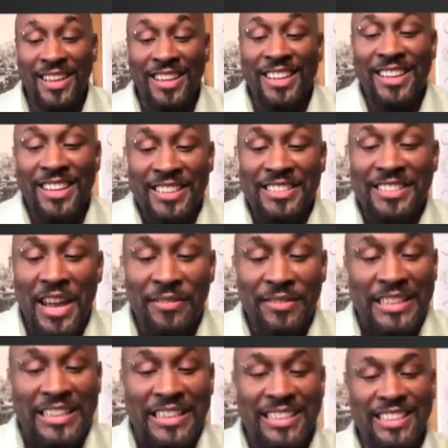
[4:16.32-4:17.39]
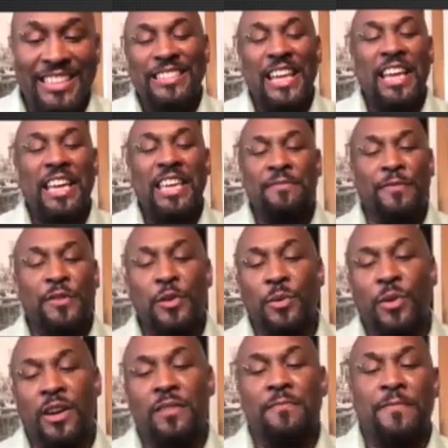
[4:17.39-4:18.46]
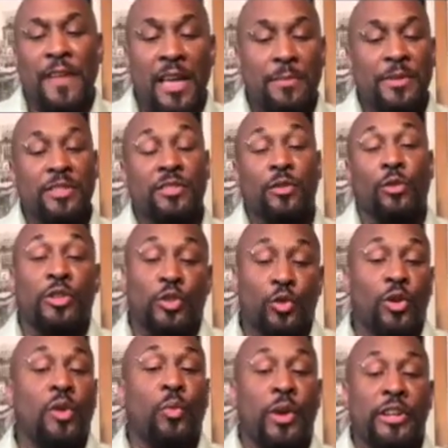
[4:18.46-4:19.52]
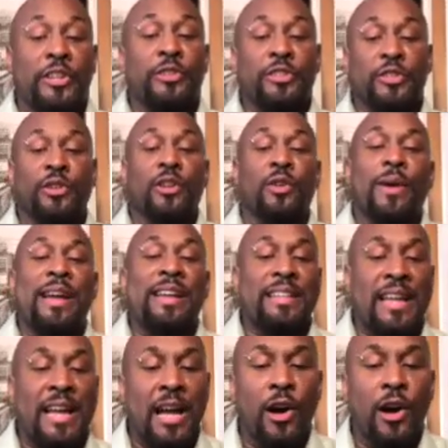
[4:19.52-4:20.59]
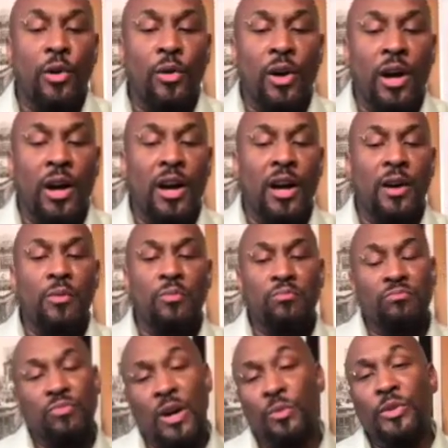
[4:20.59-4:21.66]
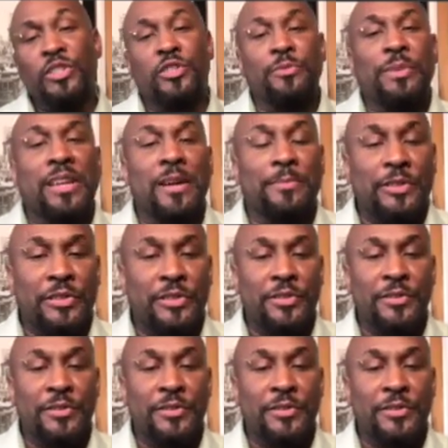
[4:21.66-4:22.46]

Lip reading: it's definitely good. If you weren't famous or doing what you're doing right now, what would you be up to?